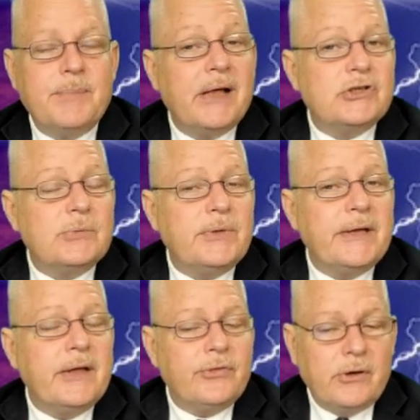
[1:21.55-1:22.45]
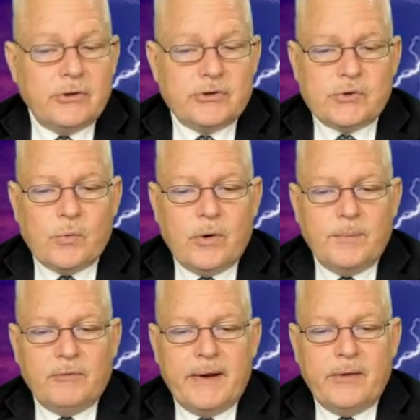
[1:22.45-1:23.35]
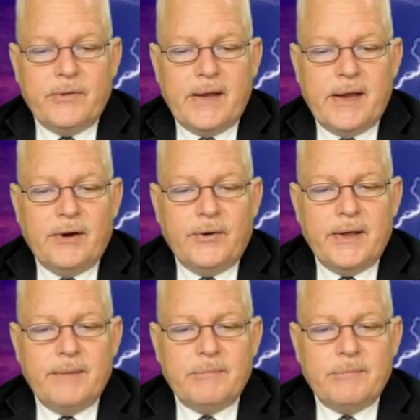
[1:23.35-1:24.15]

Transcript: Possibly a thunderstorm around the area.